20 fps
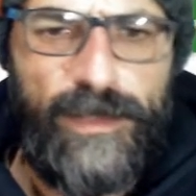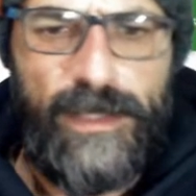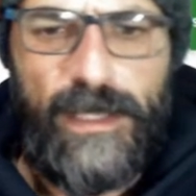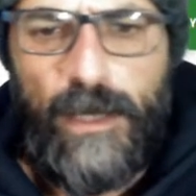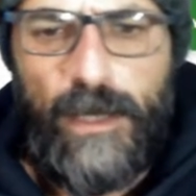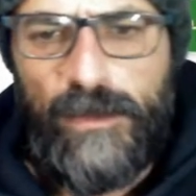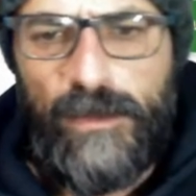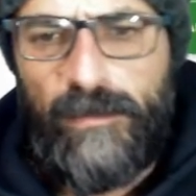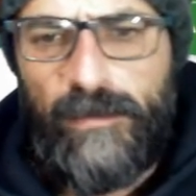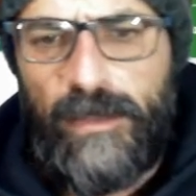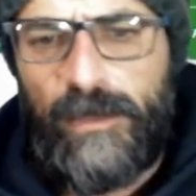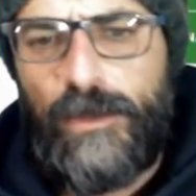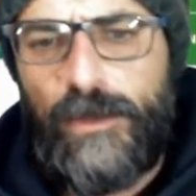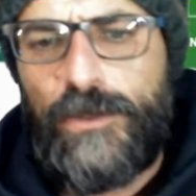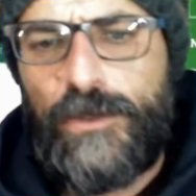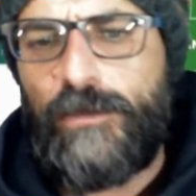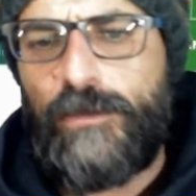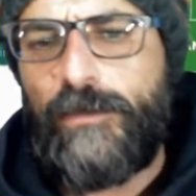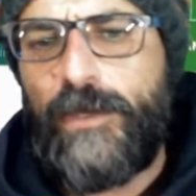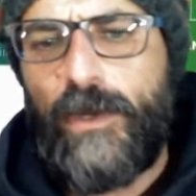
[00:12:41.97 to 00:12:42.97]
counts, but we
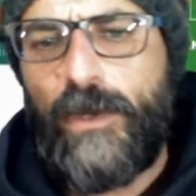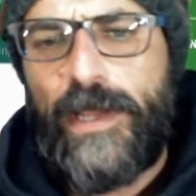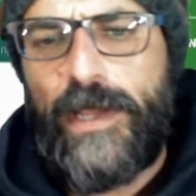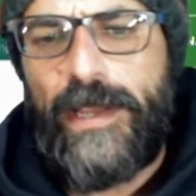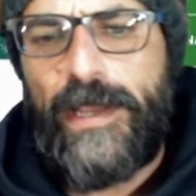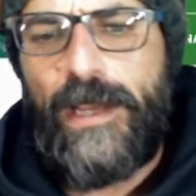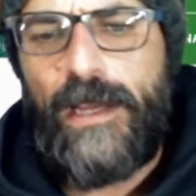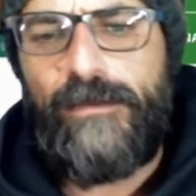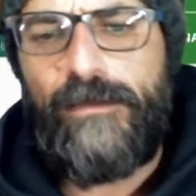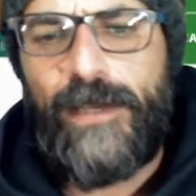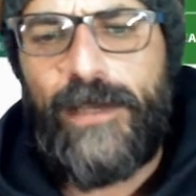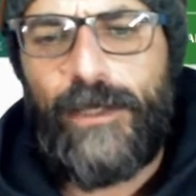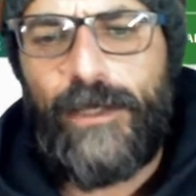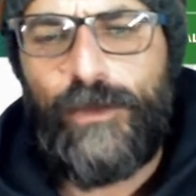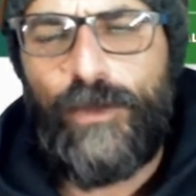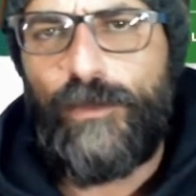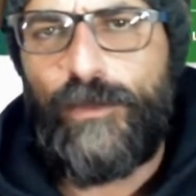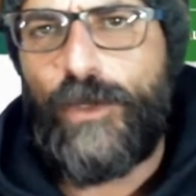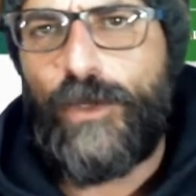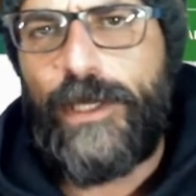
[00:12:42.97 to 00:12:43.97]
should be okay. Alvarado
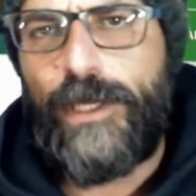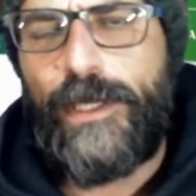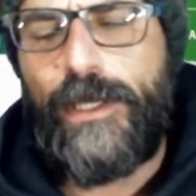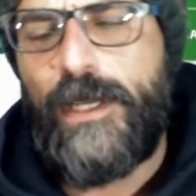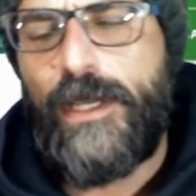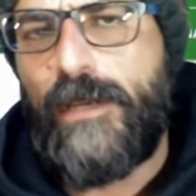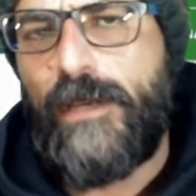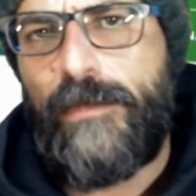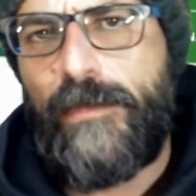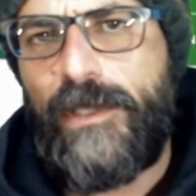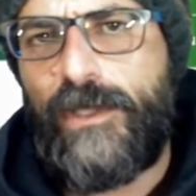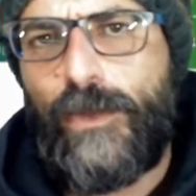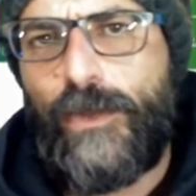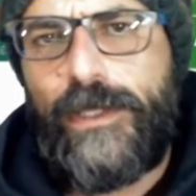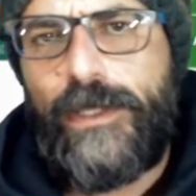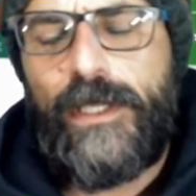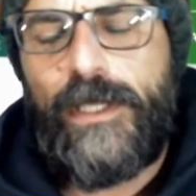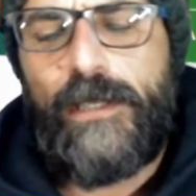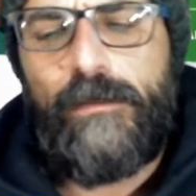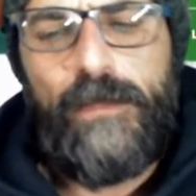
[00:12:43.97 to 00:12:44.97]
and Morin,
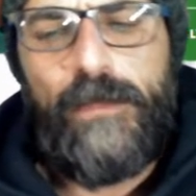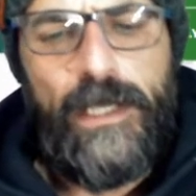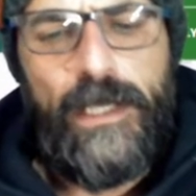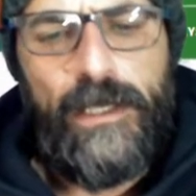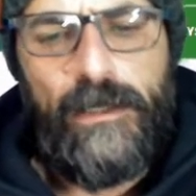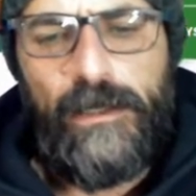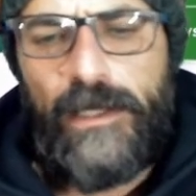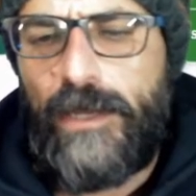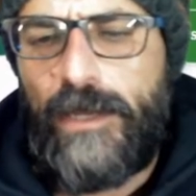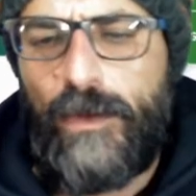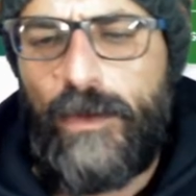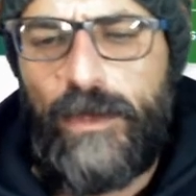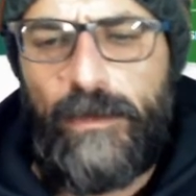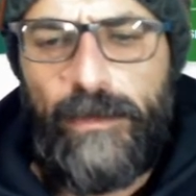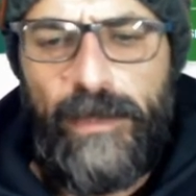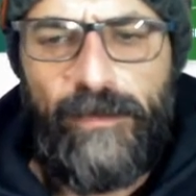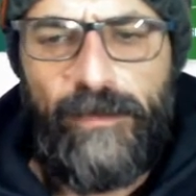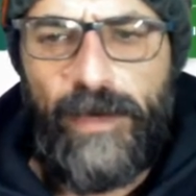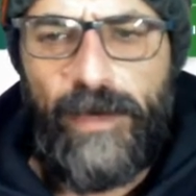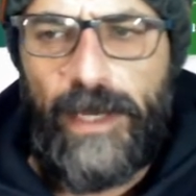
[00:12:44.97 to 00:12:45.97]
between them, they will
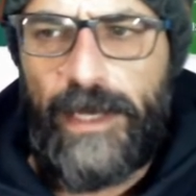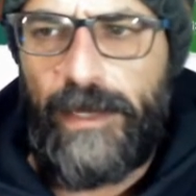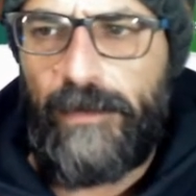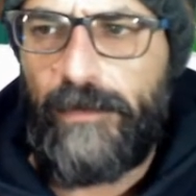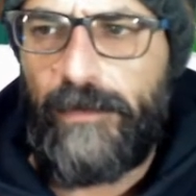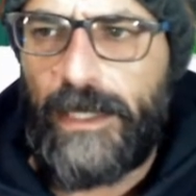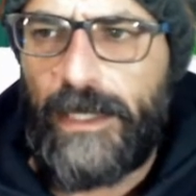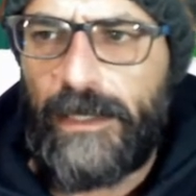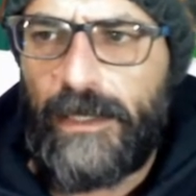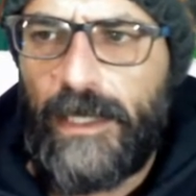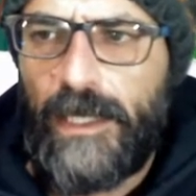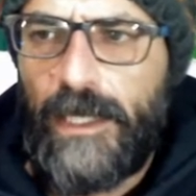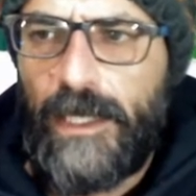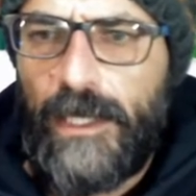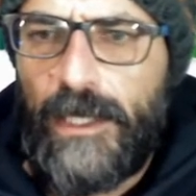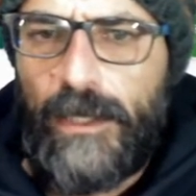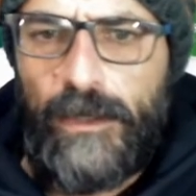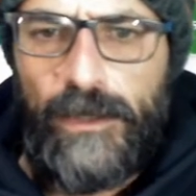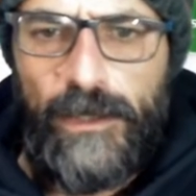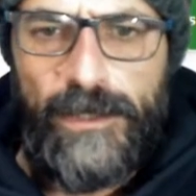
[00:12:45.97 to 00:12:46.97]
be fine. But
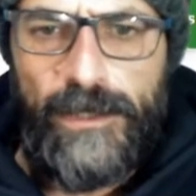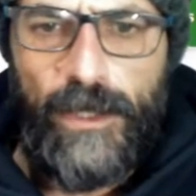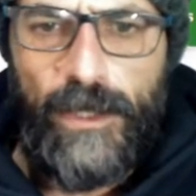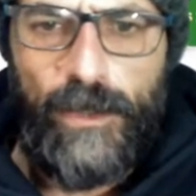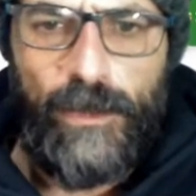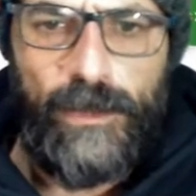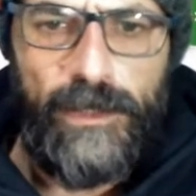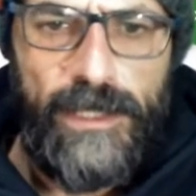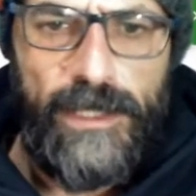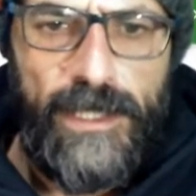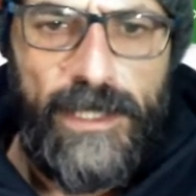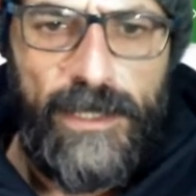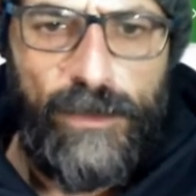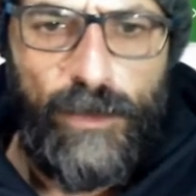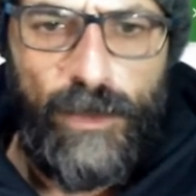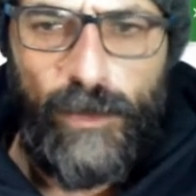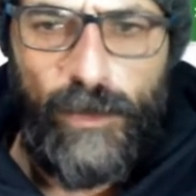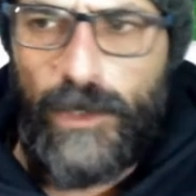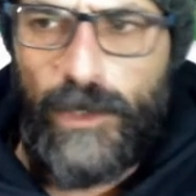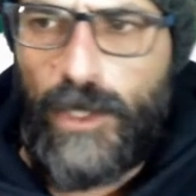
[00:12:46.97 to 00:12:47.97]
so this is
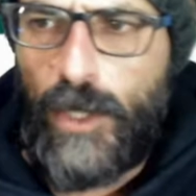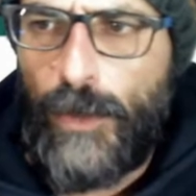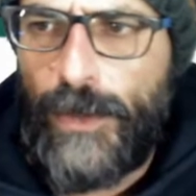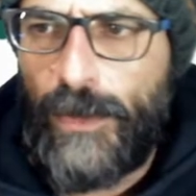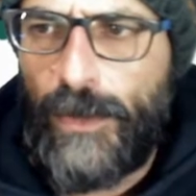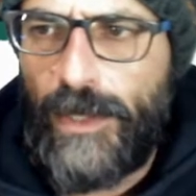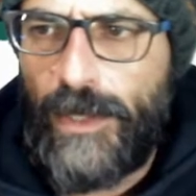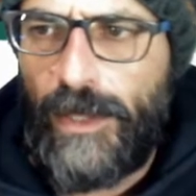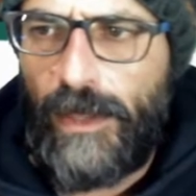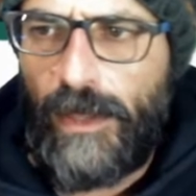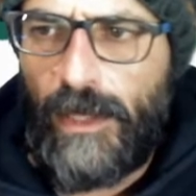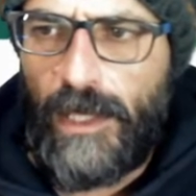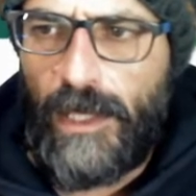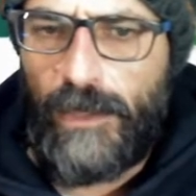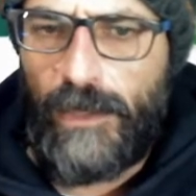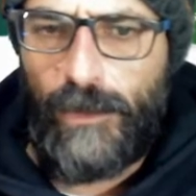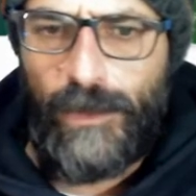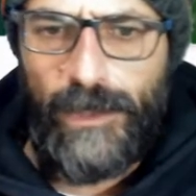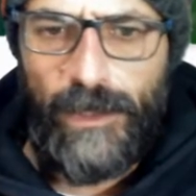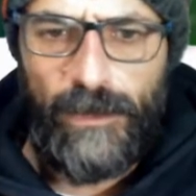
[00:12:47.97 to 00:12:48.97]
what we're going with,
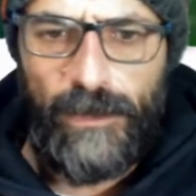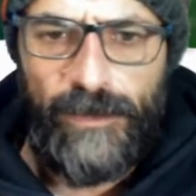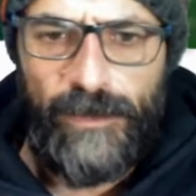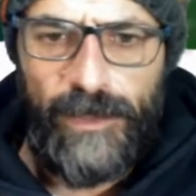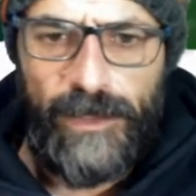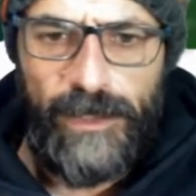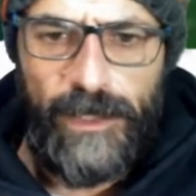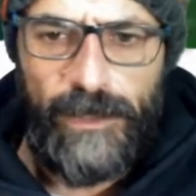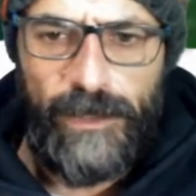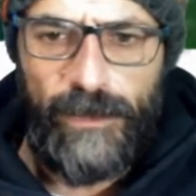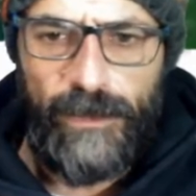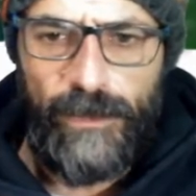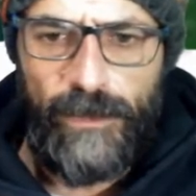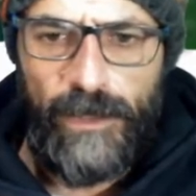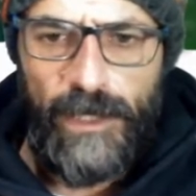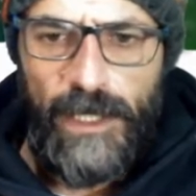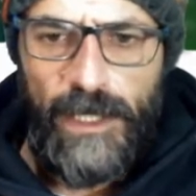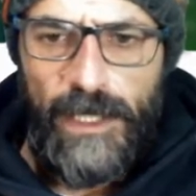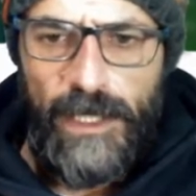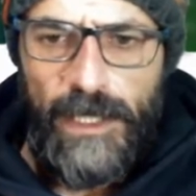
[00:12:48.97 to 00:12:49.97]
and without further ado,
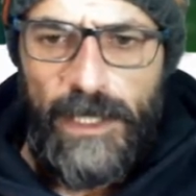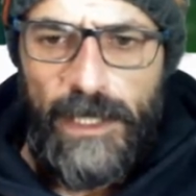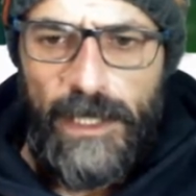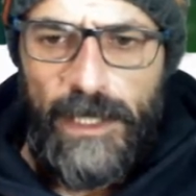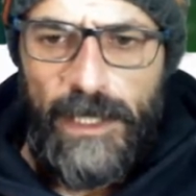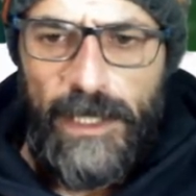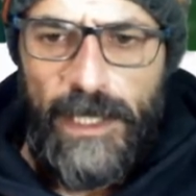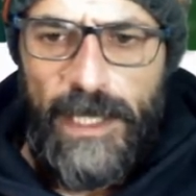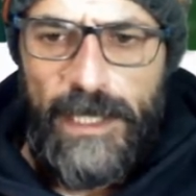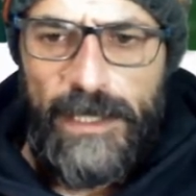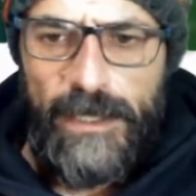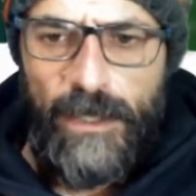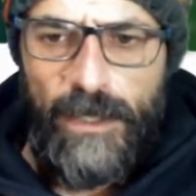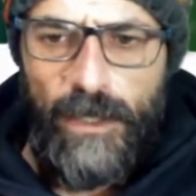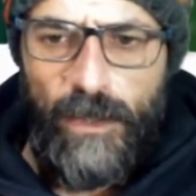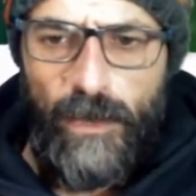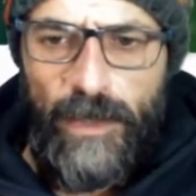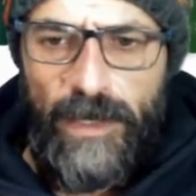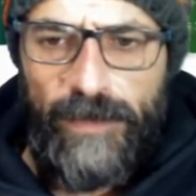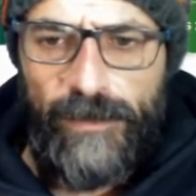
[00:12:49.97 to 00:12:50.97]
let's
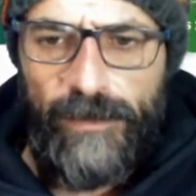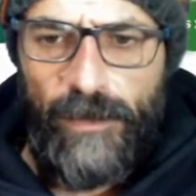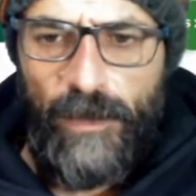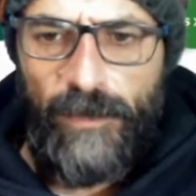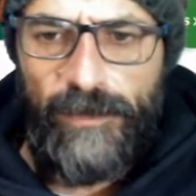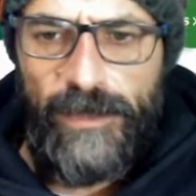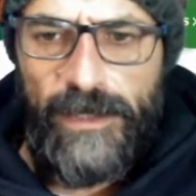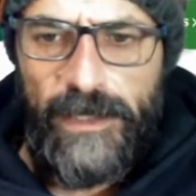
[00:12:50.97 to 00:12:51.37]
go. We have to obviously